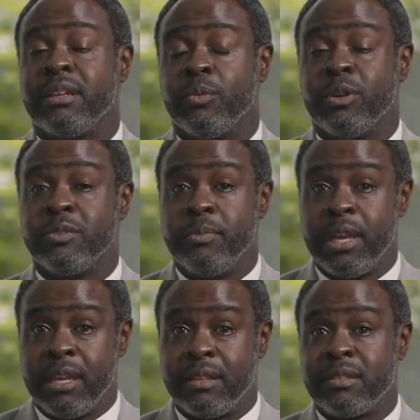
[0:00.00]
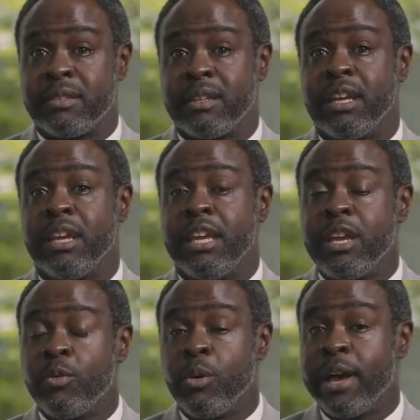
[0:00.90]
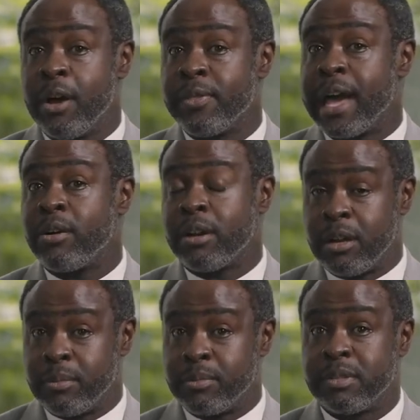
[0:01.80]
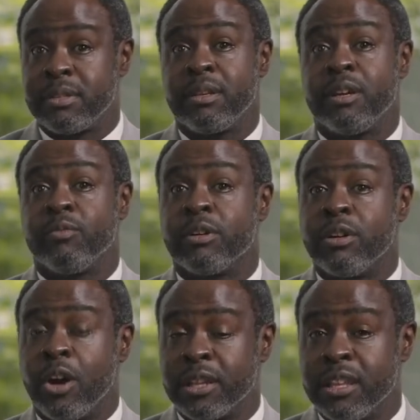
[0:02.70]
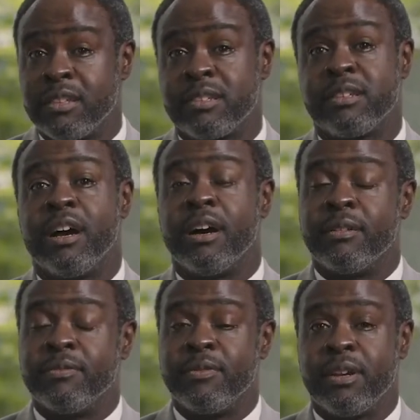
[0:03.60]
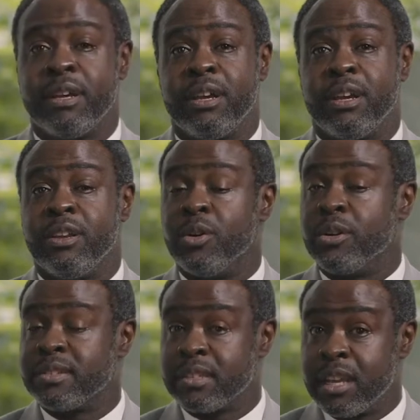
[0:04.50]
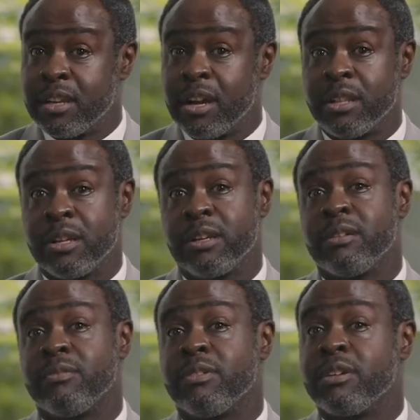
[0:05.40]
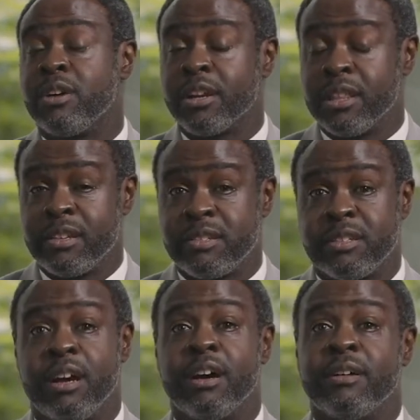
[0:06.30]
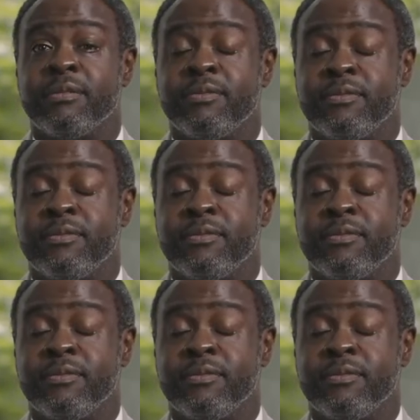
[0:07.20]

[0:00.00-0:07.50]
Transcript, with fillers: which means equal health outcomes regardless of your skin color, regardless of